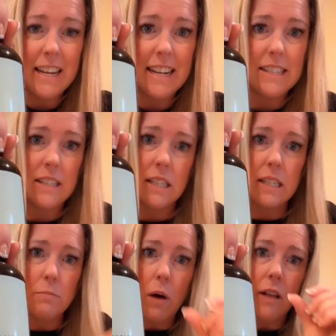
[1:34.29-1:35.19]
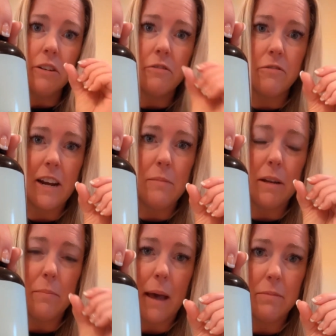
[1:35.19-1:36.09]
It is a smaller
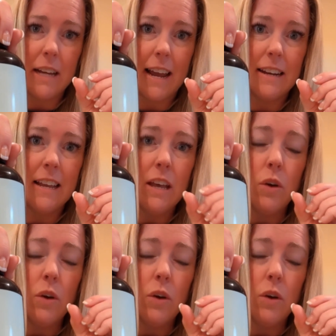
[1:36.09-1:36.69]
fragment peptide